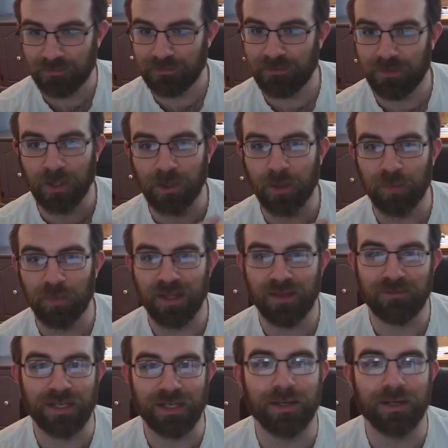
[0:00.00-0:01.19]
follow up with that
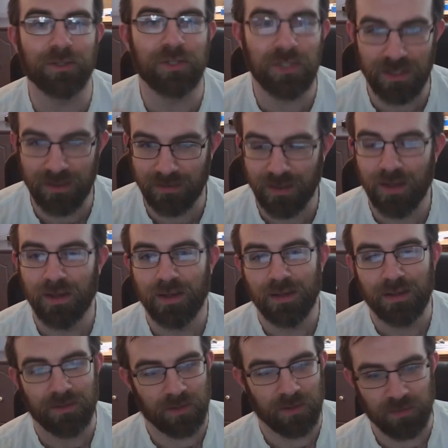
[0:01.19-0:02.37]
video. She
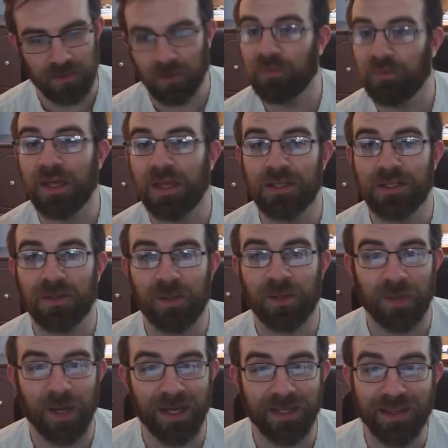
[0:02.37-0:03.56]
describes sort of the history
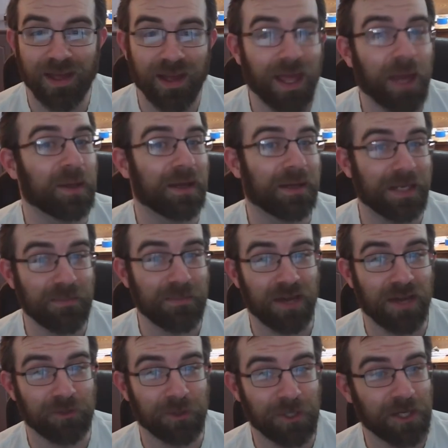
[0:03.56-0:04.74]
behind that, how it got named
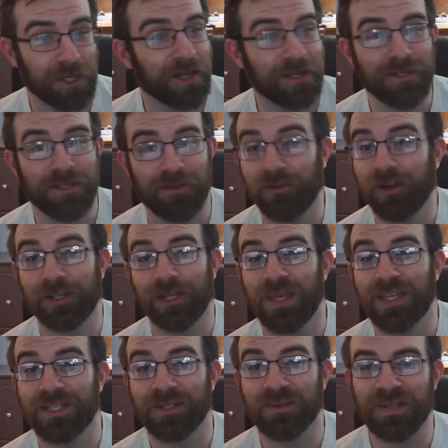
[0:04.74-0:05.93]
after a judge, the fucked up
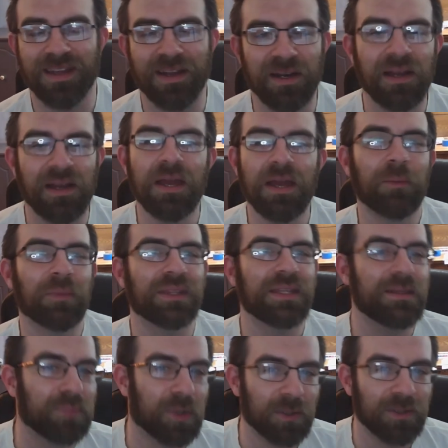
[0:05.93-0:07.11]
history there. But the
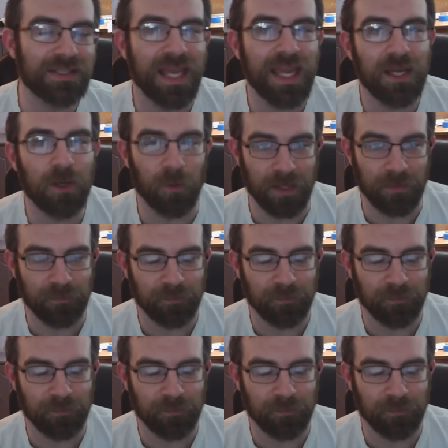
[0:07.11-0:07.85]
important takeaway,